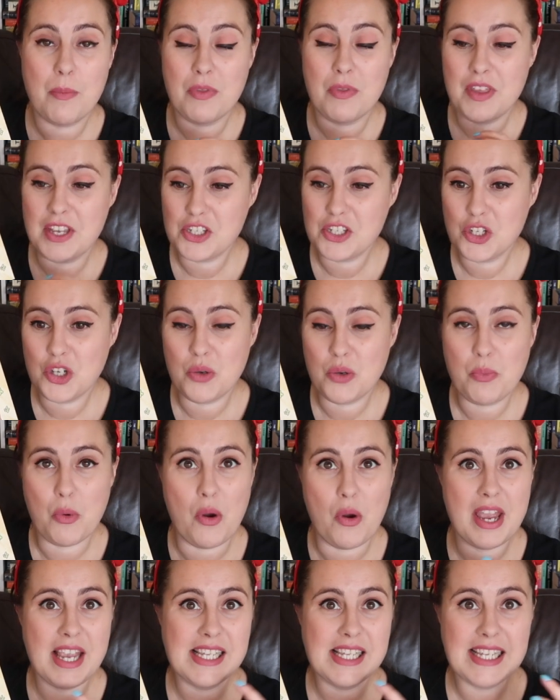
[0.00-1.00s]
these two
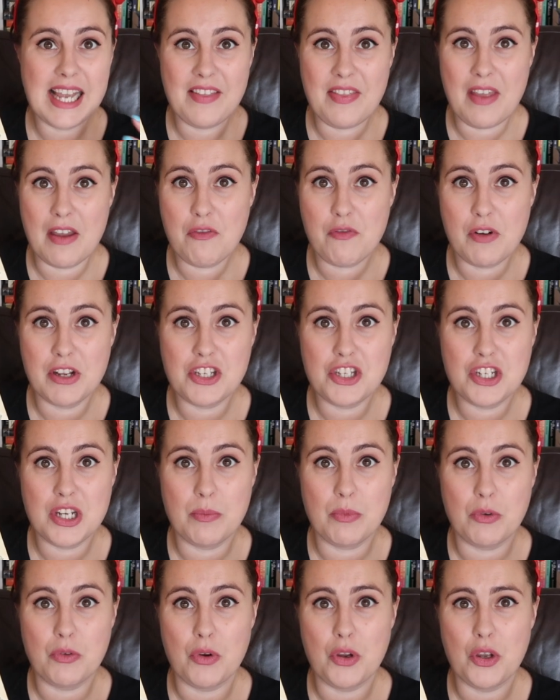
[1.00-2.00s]
boys and their
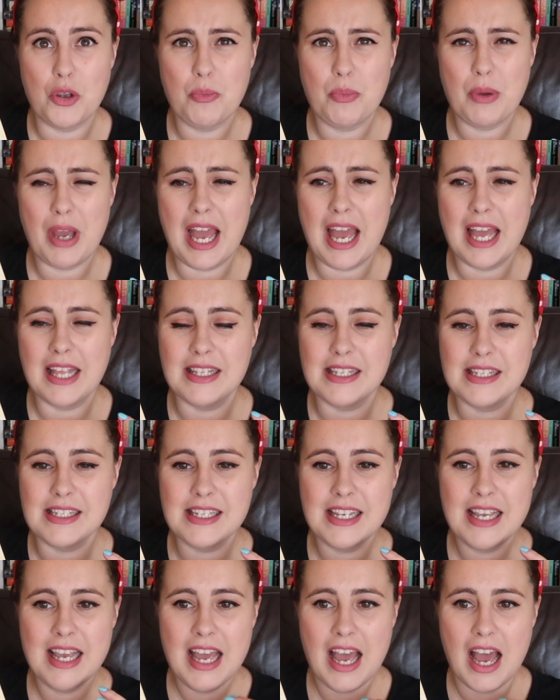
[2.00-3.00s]
friendship group and
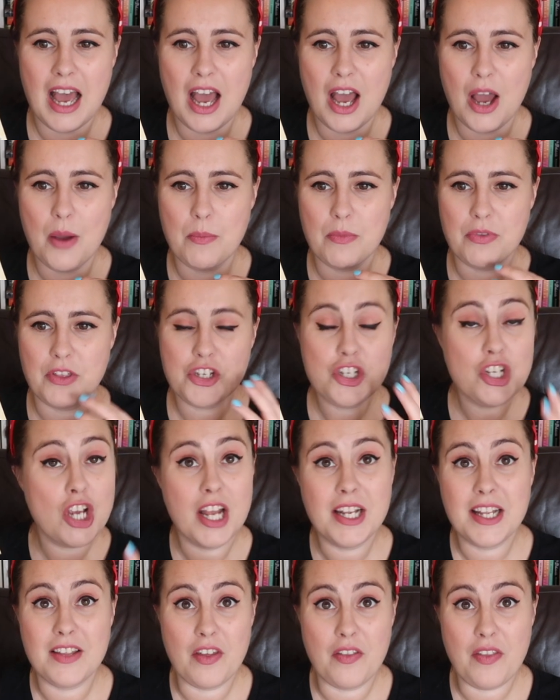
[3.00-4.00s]
the
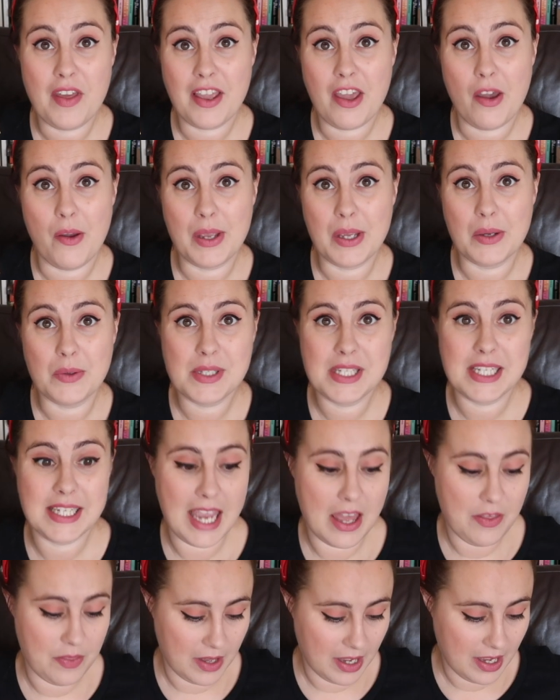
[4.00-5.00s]
journey that they're going on
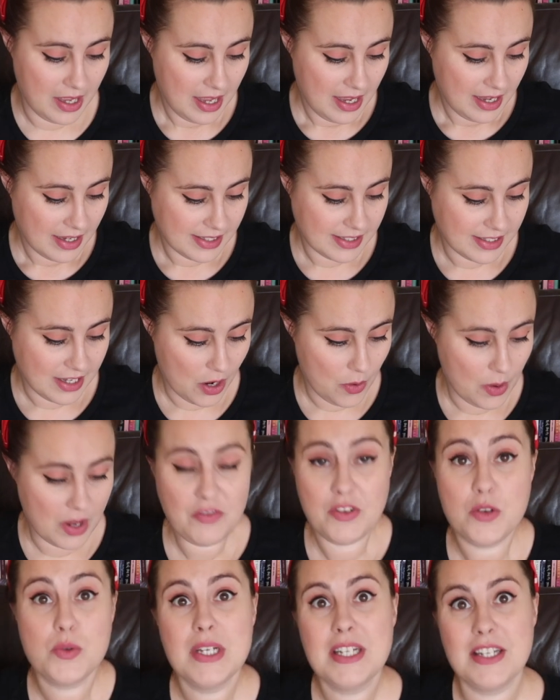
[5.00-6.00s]
together. So
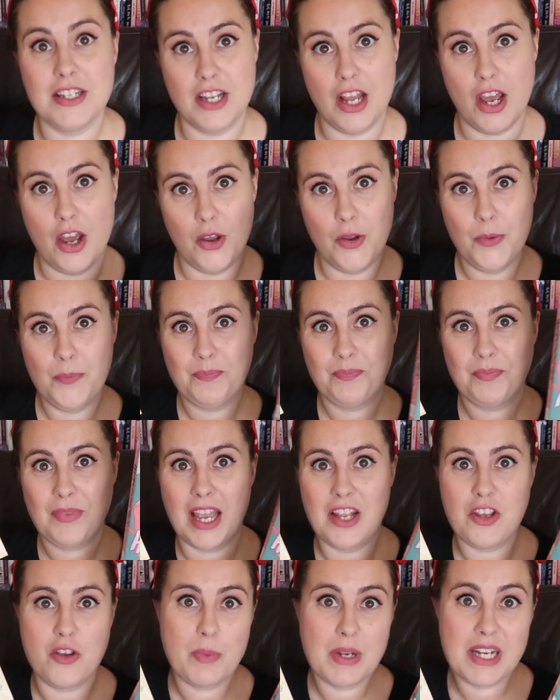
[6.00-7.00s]
if you didn't know,
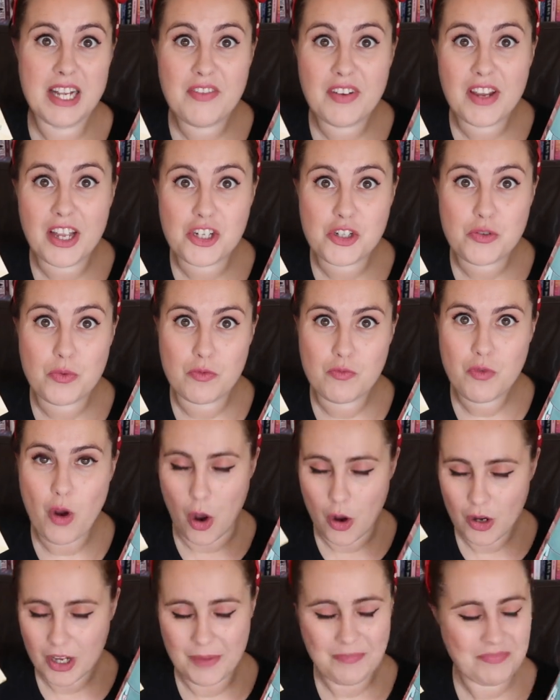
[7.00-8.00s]
and you've been living under a
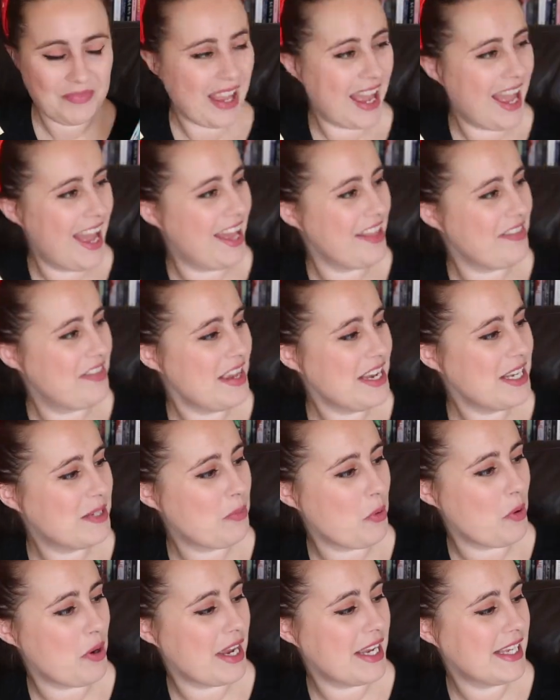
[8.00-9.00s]
rock, these
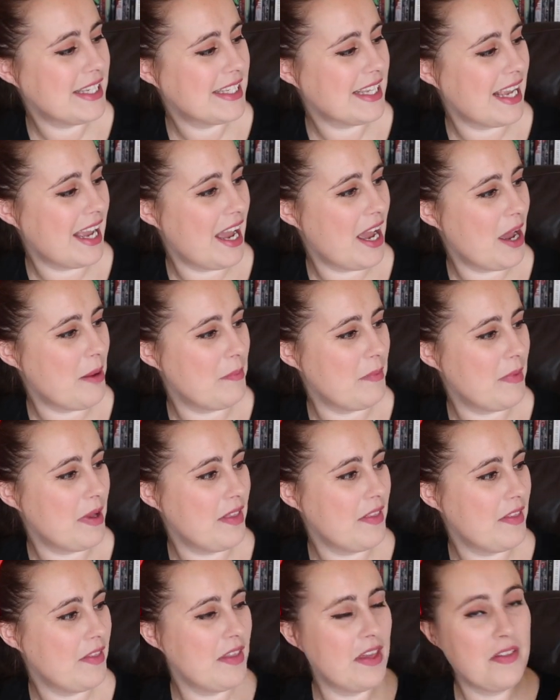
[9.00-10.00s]
books
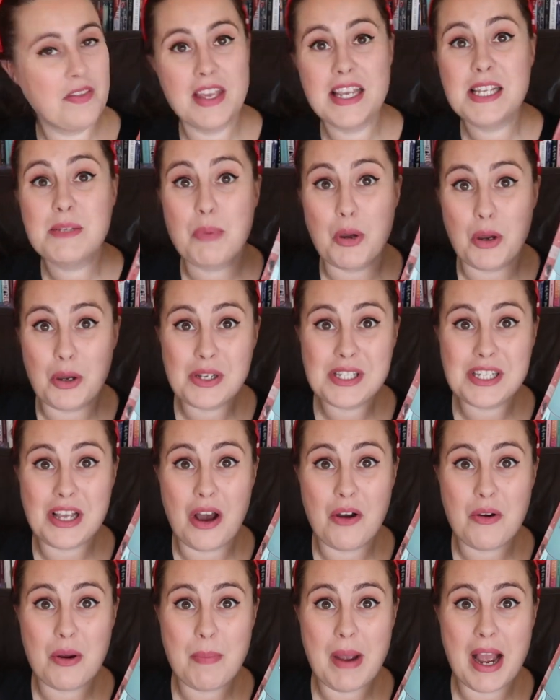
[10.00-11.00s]

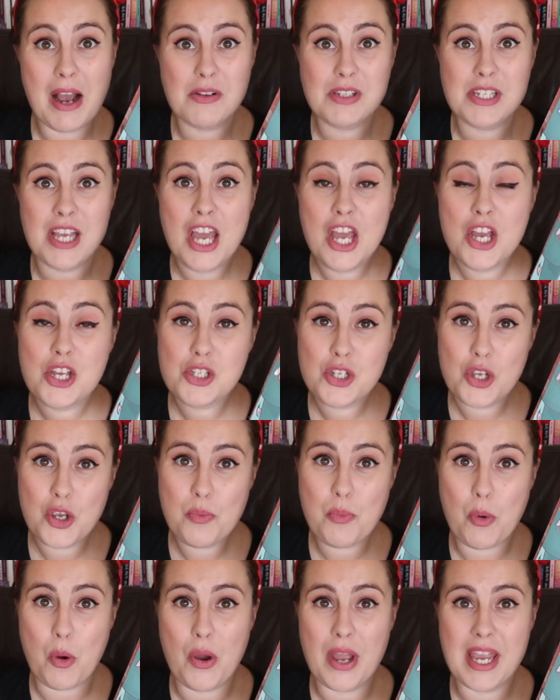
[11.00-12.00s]
are about
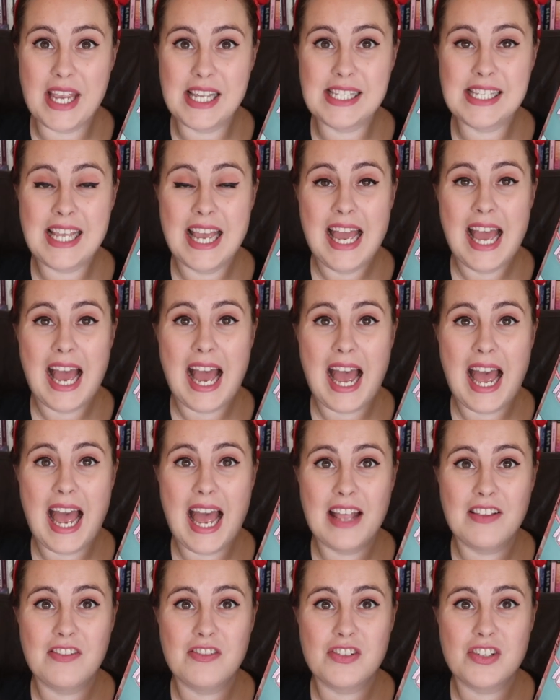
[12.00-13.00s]
two boys,
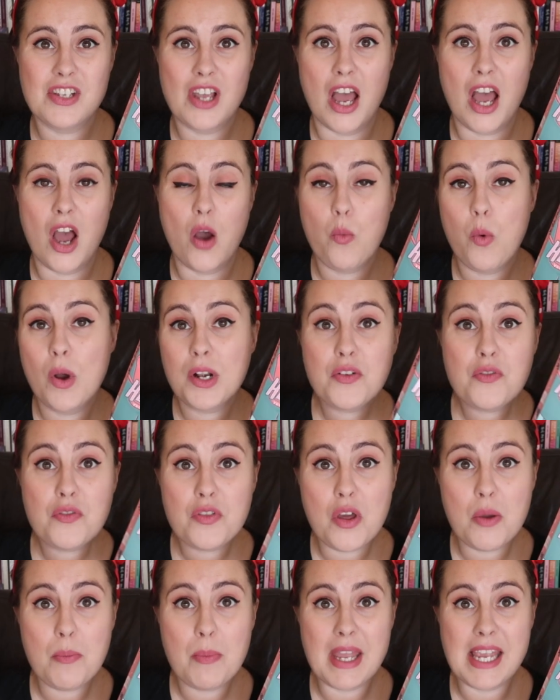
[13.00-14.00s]
and one of
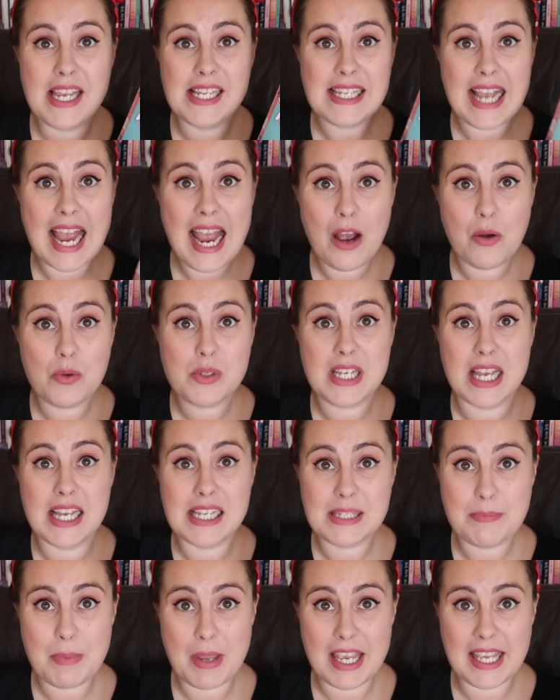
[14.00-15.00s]
them is out
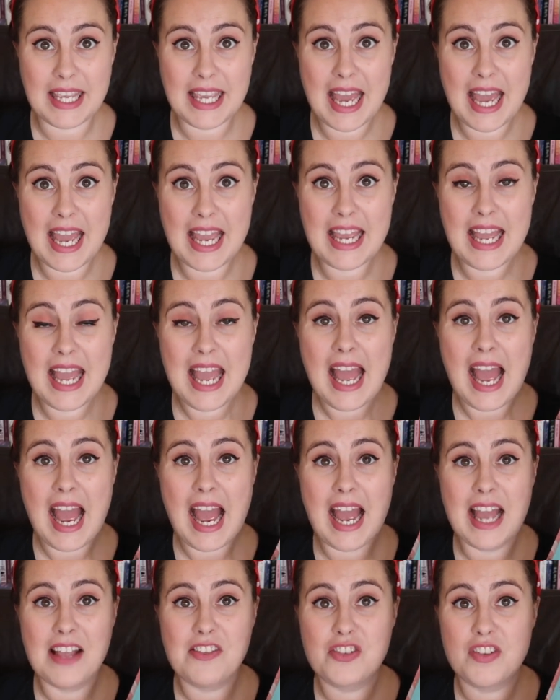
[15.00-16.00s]
as being gay,
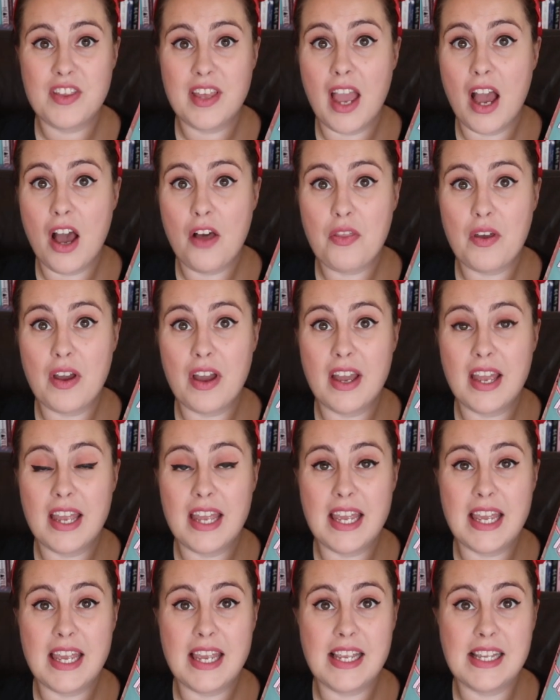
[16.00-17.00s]
and the other
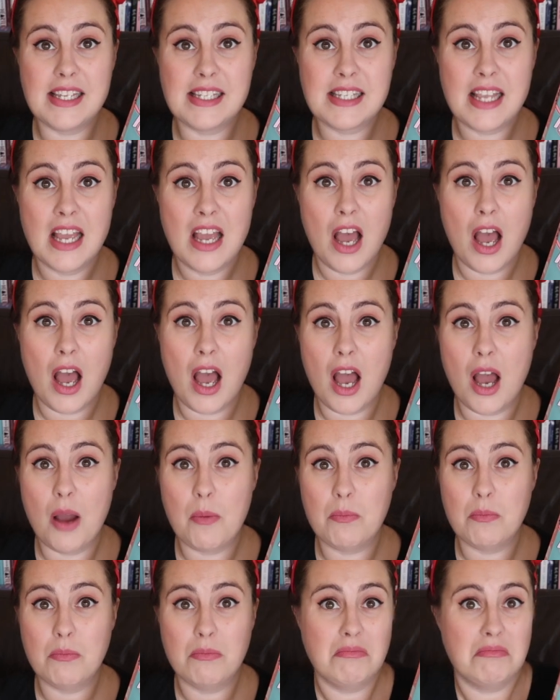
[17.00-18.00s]
is
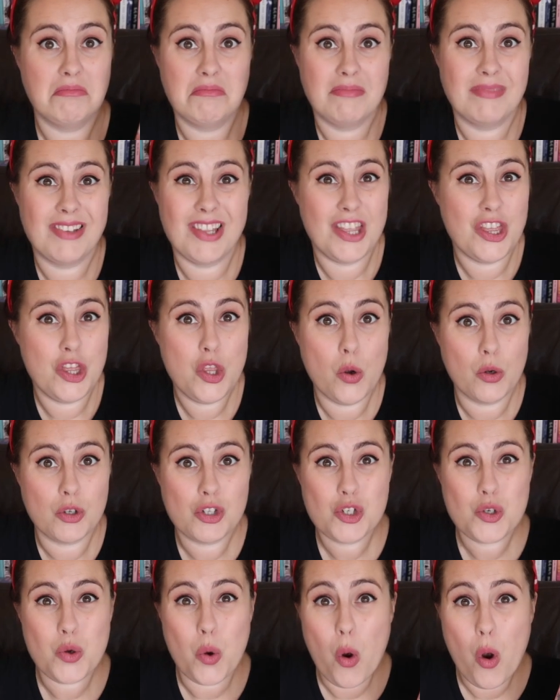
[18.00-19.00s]
not
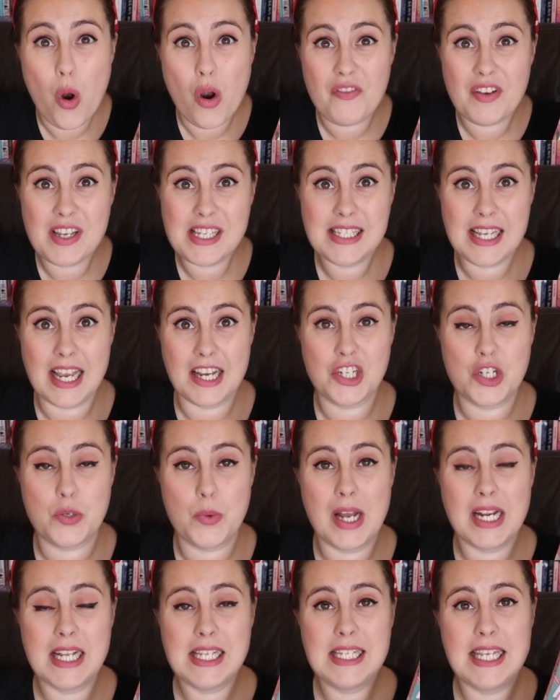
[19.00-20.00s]
sure of his
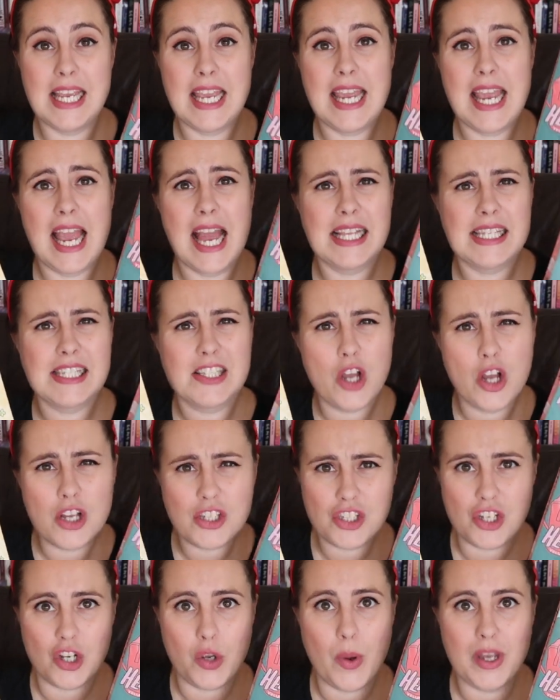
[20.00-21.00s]
sexuality and
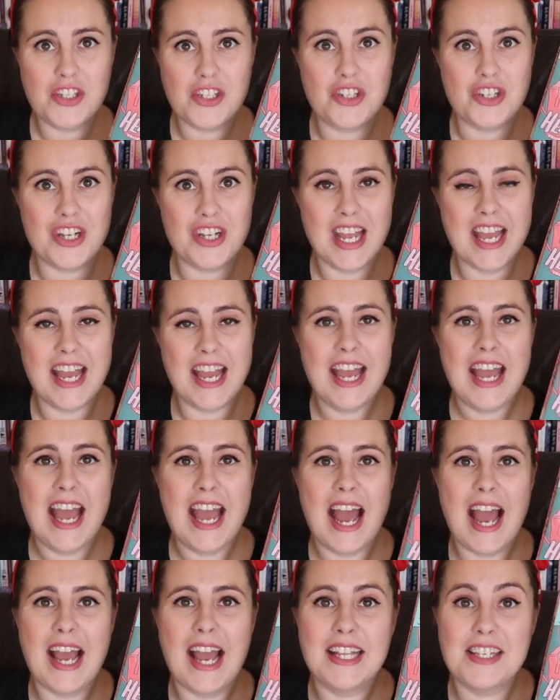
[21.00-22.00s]
starts to question it,
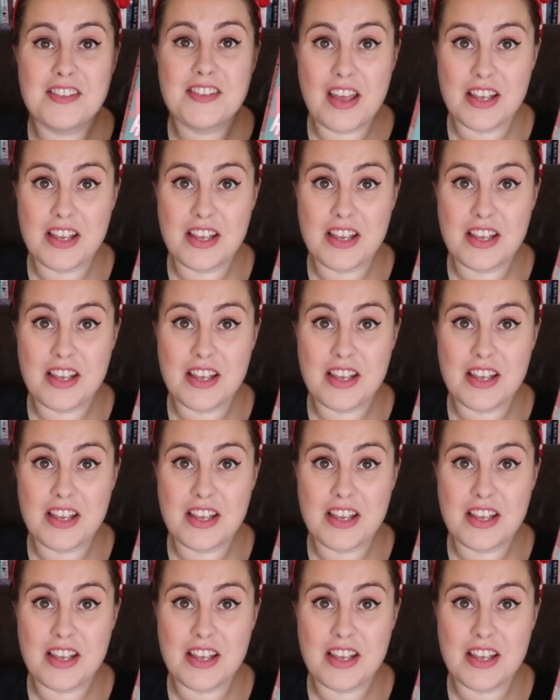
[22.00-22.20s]
and